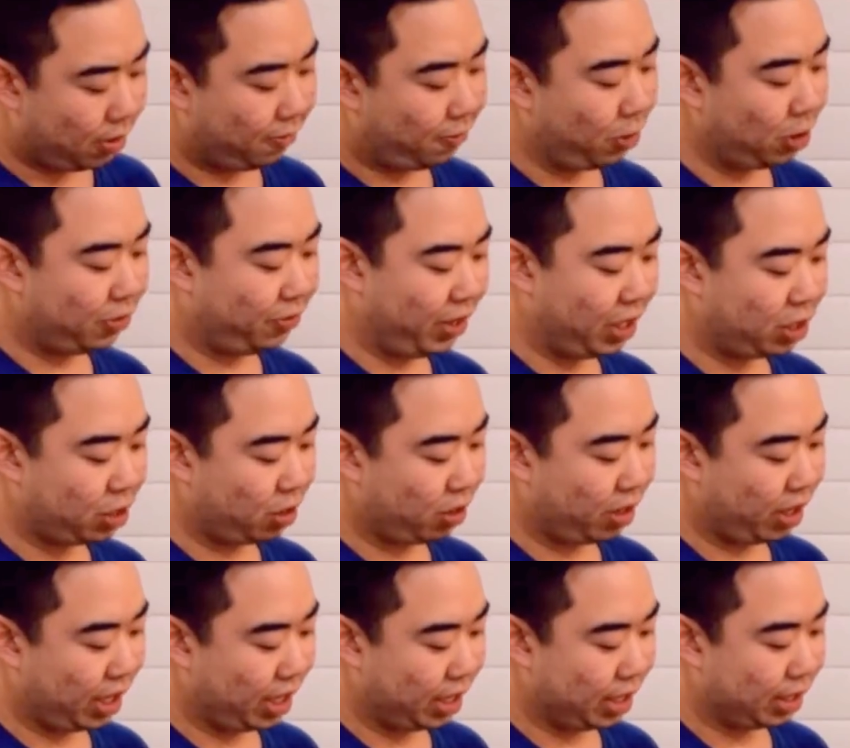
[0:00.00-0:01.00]
First
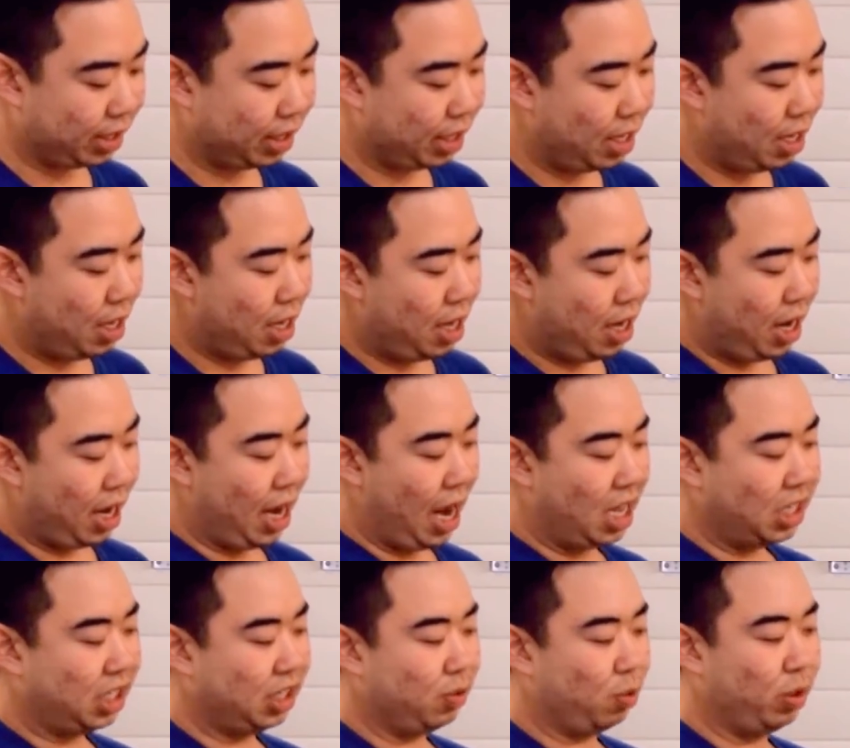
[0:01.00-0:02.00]
feature is it
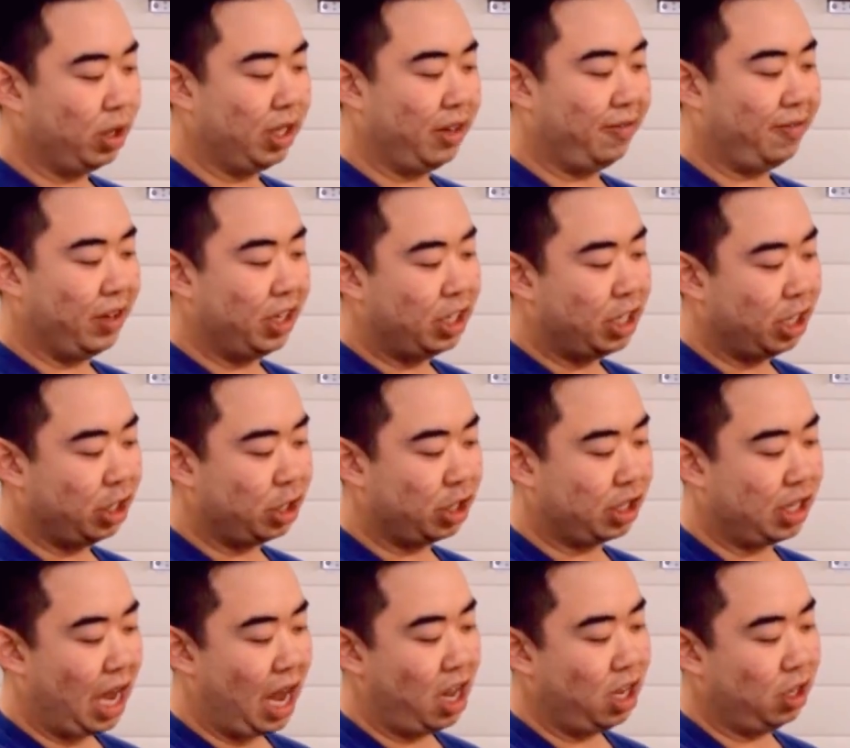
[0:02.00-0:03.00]
has these really vintage
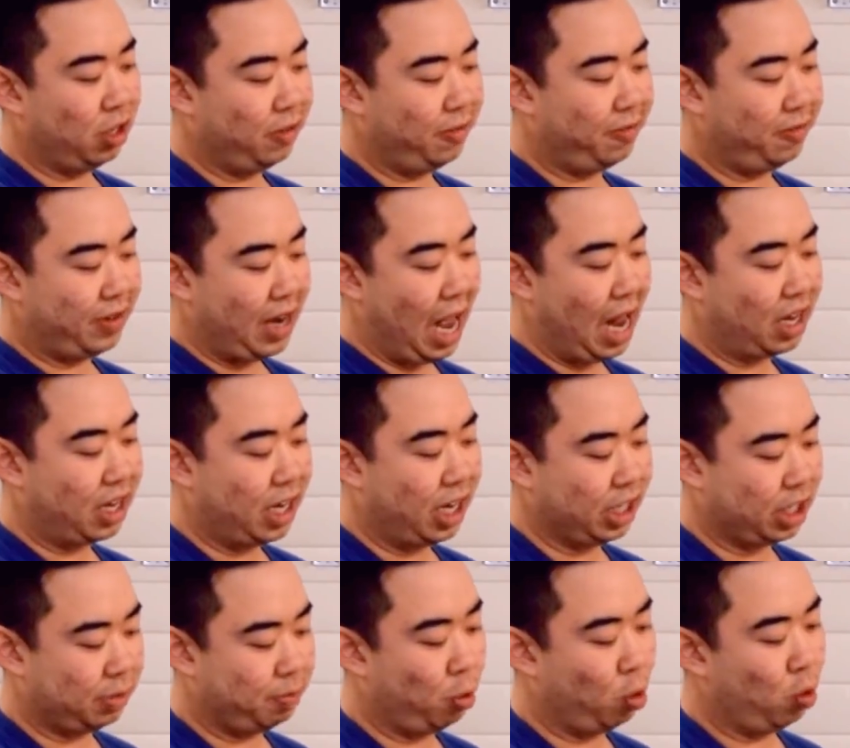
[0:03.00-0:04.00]
style flat
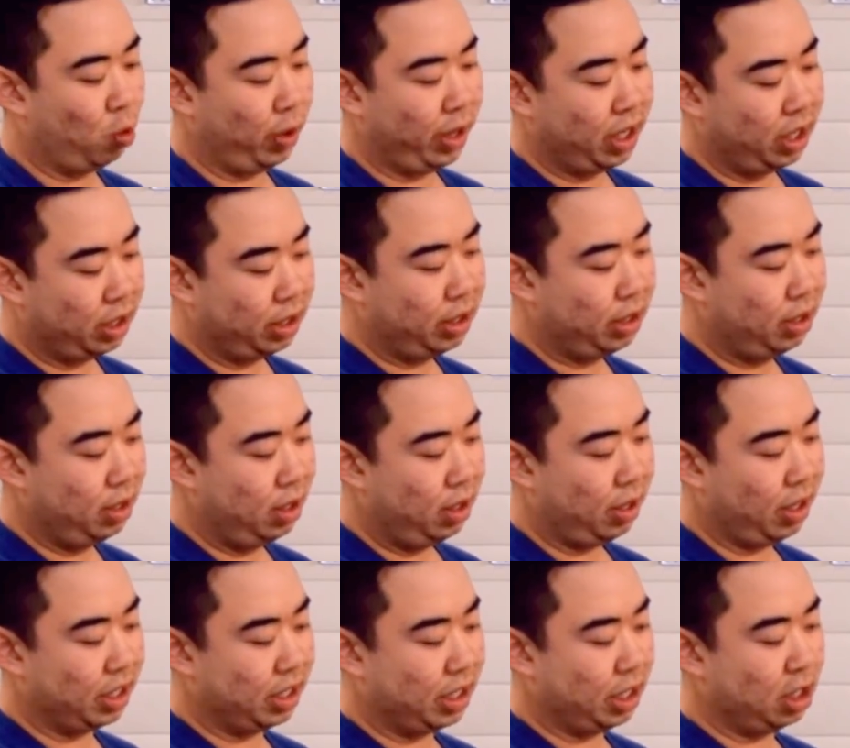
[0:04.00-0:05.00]
cut spoke wheels.
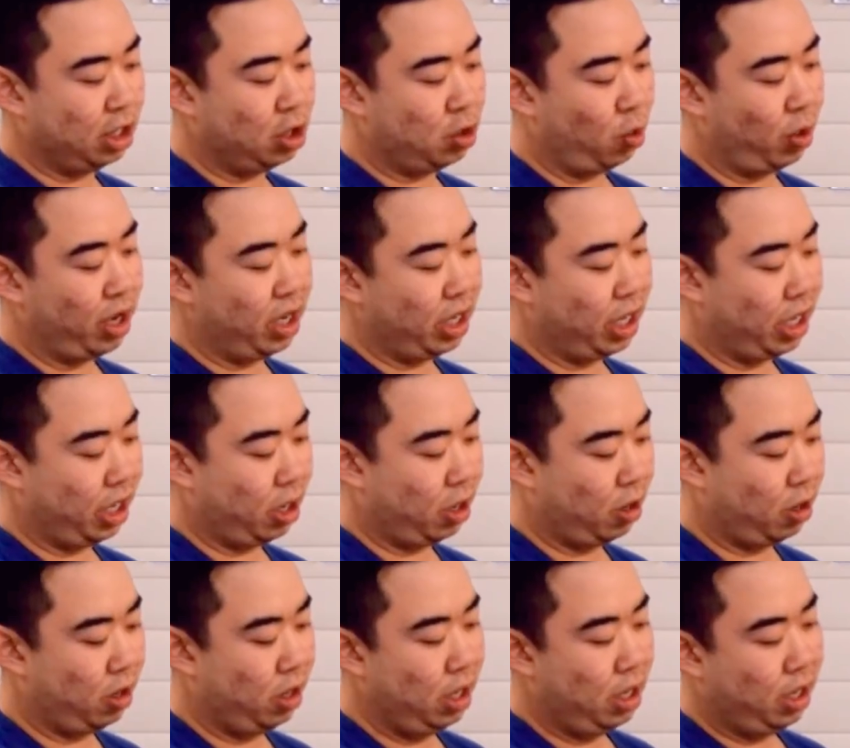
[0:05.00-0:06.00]
You can see it's joined
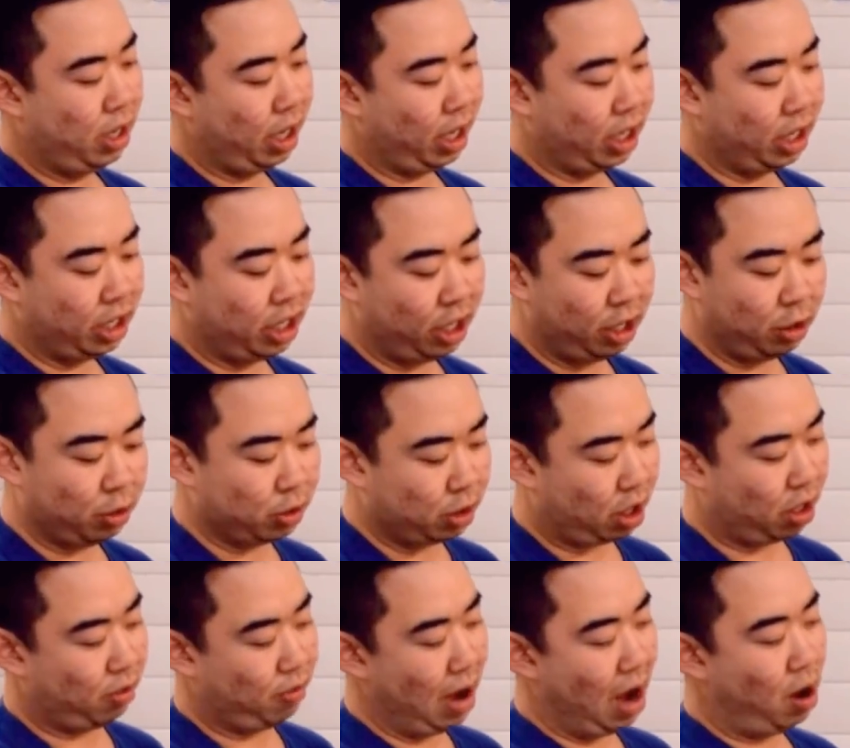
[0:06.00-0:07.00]
here. It continues
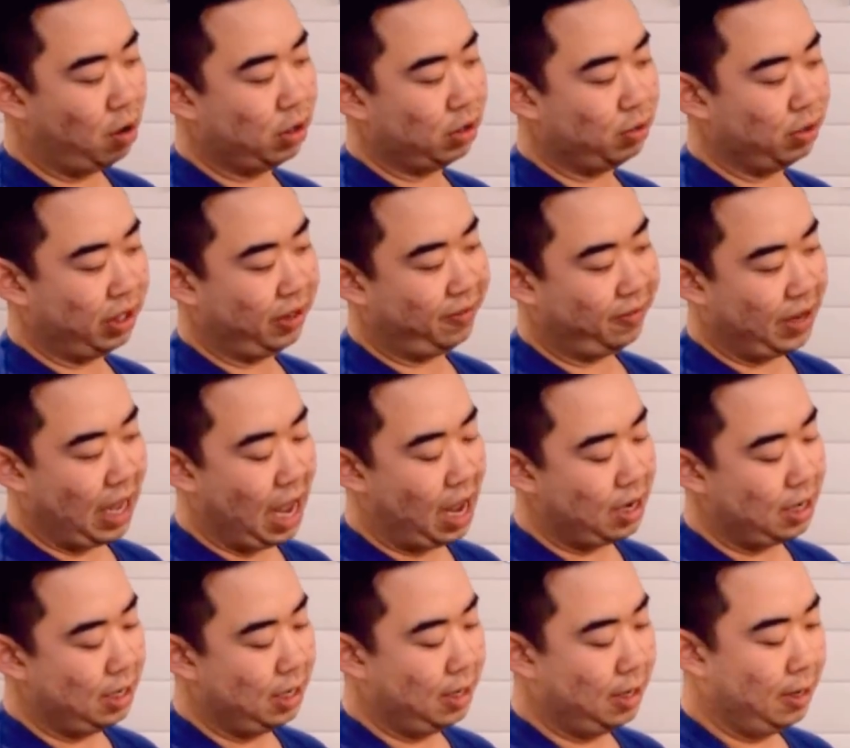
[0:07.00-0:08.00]
all around. It's really
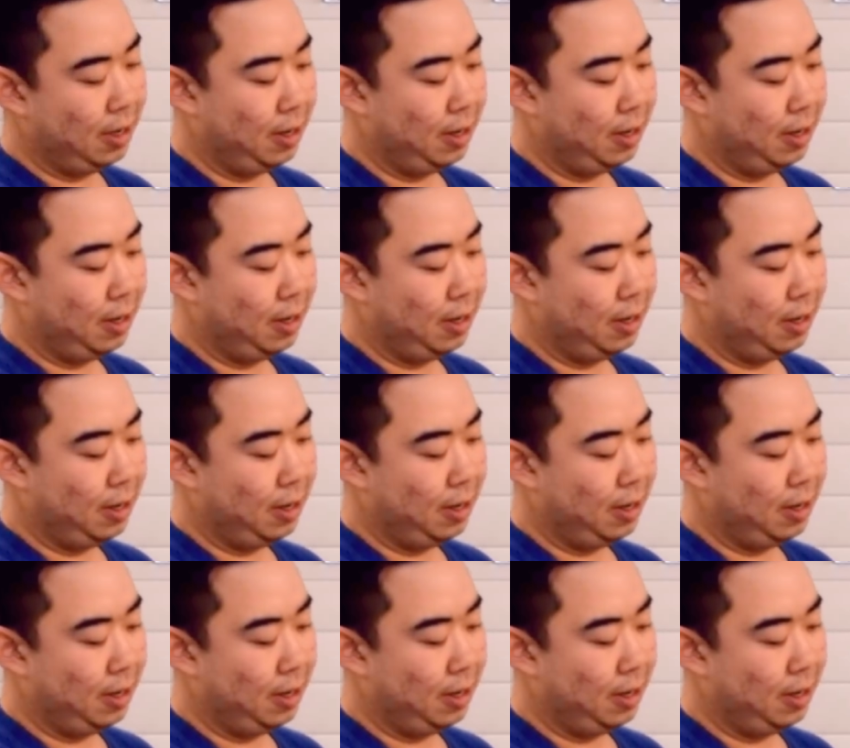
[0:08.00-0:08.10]
flat.